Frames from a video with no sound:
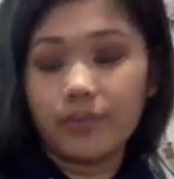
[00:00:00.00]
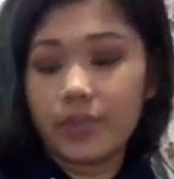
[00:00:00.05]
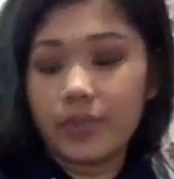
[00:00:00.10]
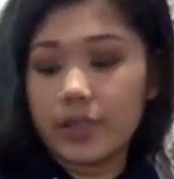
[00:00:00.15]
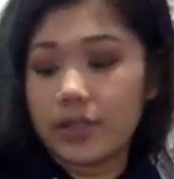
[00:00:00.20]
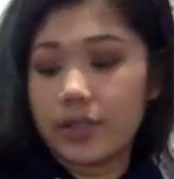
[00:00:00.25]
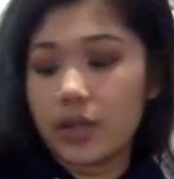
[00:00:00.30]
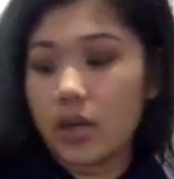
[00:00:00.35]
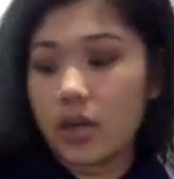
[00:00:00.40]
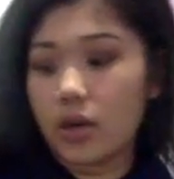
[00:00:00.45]

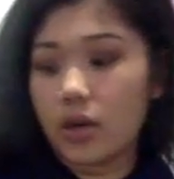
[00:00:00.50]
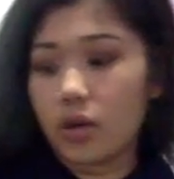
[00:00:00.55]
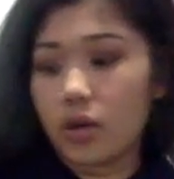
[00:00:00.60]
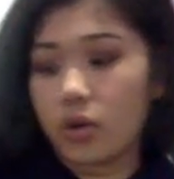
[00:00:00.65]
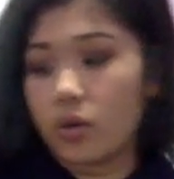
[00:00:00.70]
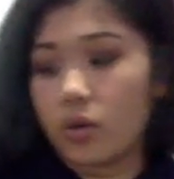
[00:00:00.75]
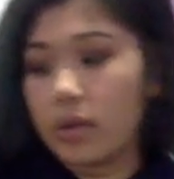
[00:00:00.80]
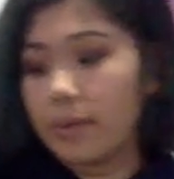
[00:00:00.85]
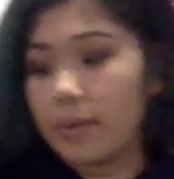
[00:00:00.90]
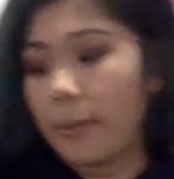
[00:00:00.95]

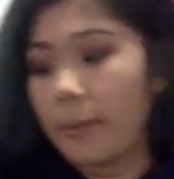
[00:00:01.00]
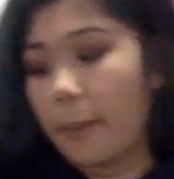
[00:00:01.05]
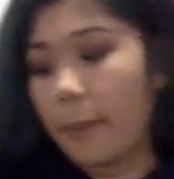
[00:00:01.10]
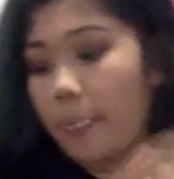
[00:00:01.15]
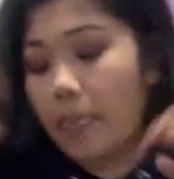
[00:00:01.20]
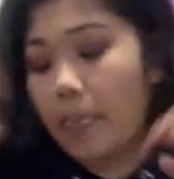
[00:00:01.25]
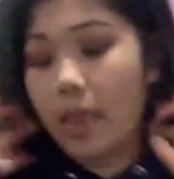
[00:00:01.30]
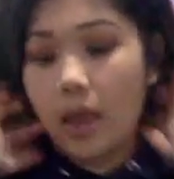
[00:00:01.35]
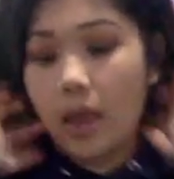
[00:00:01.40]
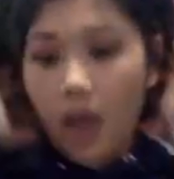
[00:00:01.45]
So
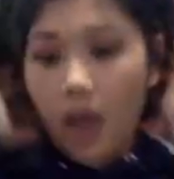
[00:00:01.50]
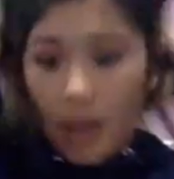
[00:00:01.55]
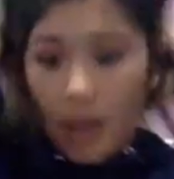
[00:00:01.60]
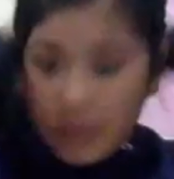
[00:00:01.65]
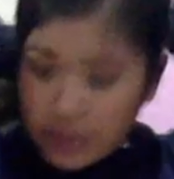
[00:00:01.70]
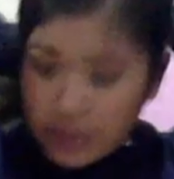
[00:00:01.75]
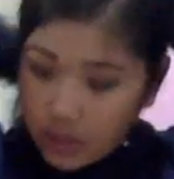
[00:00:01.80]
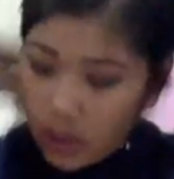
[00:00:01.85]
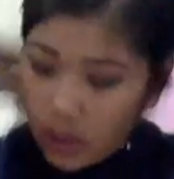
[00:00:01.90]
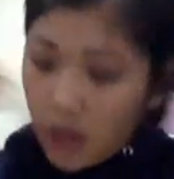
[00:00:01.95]
I'm going to
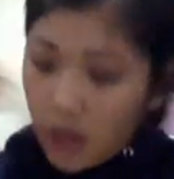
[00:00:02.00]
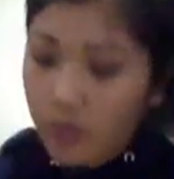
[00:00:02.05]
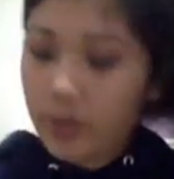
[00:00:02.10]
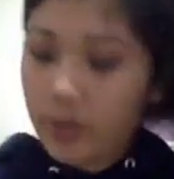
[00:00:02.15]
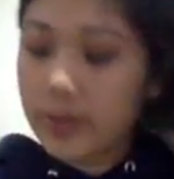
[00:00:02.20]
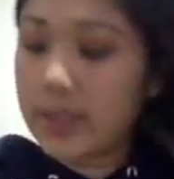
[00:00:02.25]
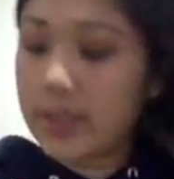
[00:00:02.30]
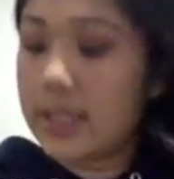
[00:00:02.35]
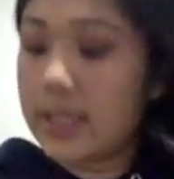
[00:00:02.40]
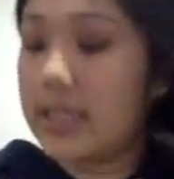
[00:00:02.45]
start off
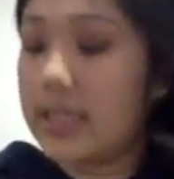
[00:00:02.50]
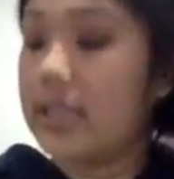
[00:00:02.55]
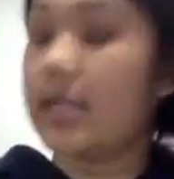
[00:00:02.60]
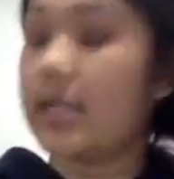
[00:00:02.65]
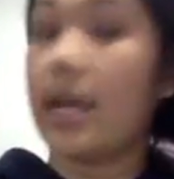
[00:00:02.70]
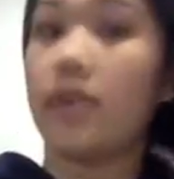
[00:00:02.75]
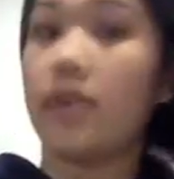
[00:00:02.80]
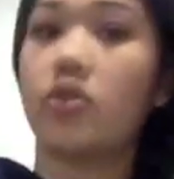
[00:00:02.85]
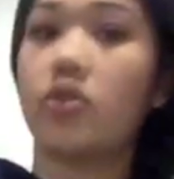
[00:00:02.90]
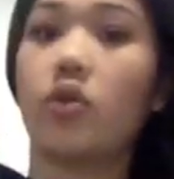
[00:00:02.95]
with this
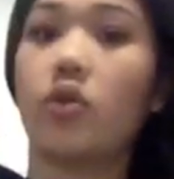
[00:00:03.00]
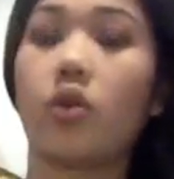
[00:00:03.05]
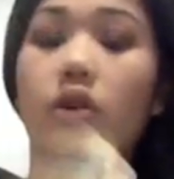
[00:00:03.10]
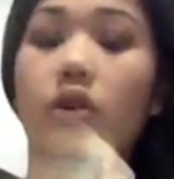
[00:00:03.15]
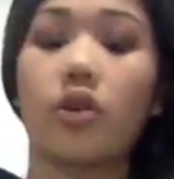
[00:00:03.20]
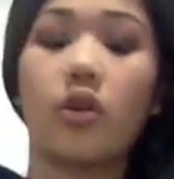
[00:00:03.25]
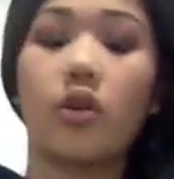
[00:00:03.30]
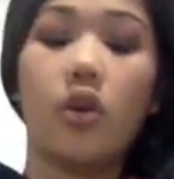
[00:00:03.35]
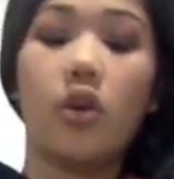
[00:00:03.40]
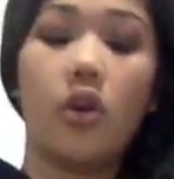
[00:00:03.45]
angel
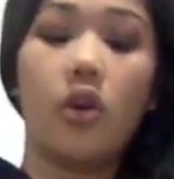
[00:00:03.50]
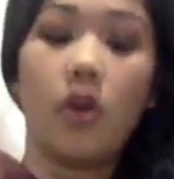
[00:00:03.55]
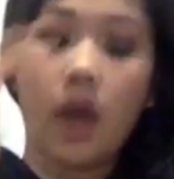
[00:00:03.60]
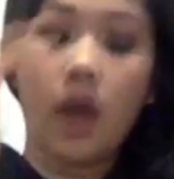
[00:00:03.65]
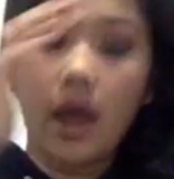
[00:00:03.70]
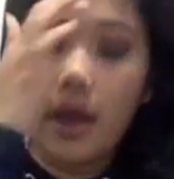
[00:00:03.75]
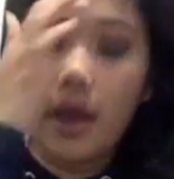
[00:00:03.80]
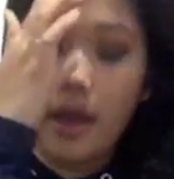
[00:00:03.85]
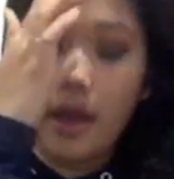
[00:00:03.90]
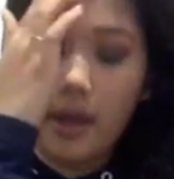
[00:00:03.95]
oracle.
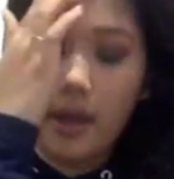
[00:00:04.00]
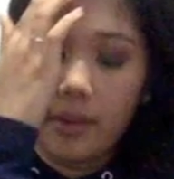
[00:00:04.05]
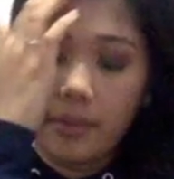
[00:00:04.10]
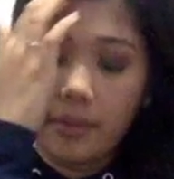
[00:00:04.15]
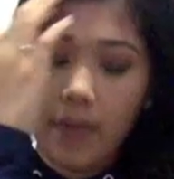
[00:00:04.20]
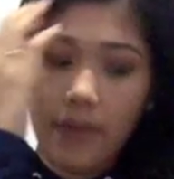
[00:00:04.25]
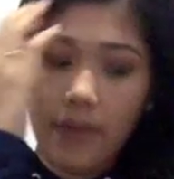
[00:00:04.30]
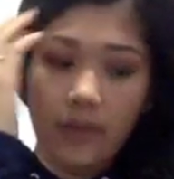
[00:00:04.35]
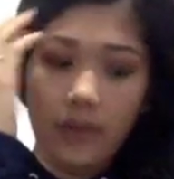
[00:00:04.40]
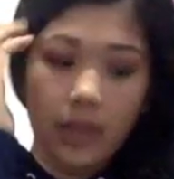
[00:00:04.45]

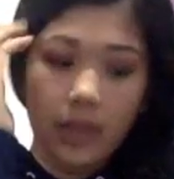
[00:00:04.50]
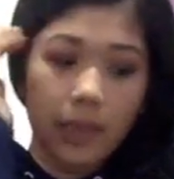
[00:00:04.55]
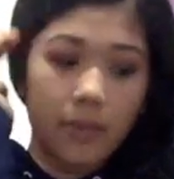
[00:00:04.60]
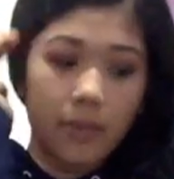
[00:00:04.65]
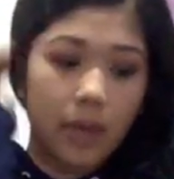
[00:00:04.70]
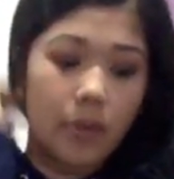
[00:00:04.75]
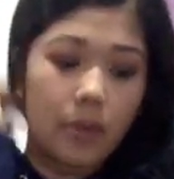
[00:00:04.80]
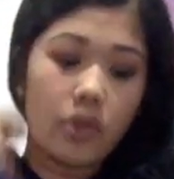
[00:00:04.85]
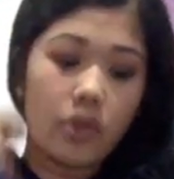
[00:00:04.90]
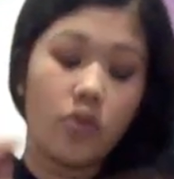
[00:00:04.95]
I feel like
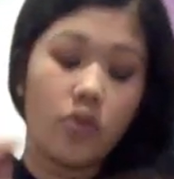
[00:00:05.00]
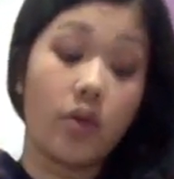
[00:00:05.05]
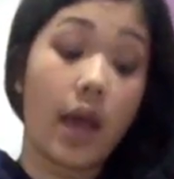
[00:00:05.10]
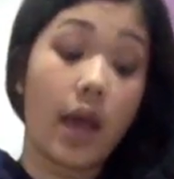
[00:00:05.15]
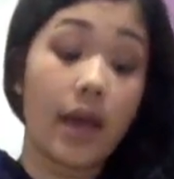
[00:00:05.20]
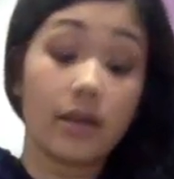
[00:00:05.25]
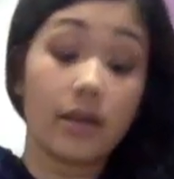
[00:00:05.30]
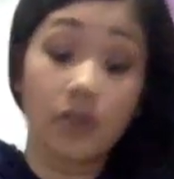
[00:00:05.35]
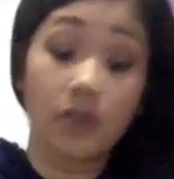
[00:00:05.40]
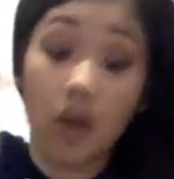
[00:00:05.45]
maybe you
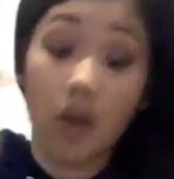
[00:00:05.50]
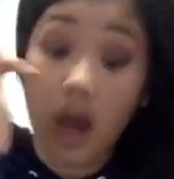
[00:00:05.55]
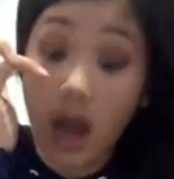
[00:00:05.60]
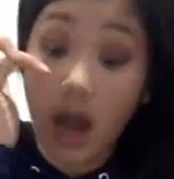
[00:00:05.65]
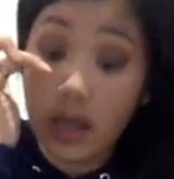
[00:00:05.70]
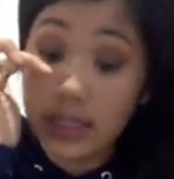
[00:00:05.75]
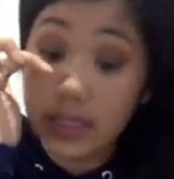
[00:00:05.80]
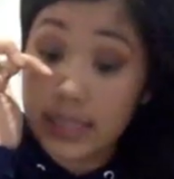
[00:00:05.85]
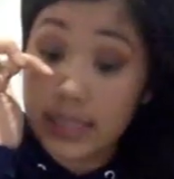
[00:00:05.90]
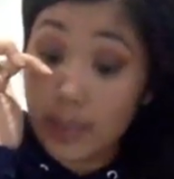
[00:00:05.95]
guys are
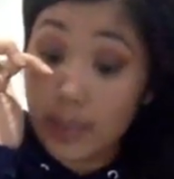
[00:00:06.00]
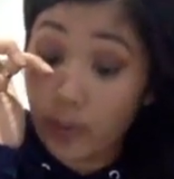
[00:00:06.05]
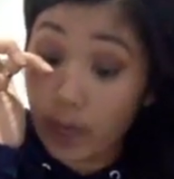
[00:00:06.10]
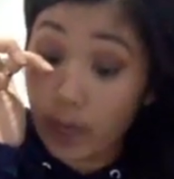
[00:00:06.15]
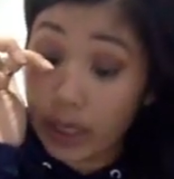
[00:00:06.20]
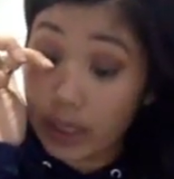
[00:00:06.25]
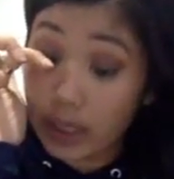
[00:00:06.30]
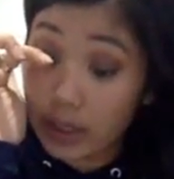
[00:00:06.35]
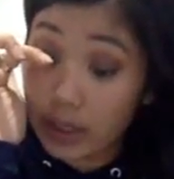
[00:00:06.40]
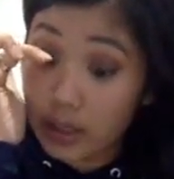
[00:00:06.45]

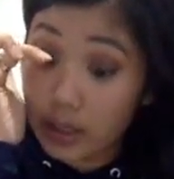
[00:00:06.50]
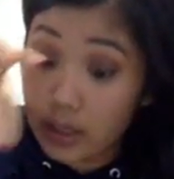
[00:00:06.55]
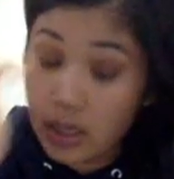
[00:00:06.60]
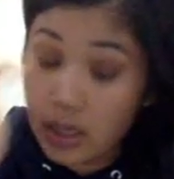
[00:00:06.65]
separated.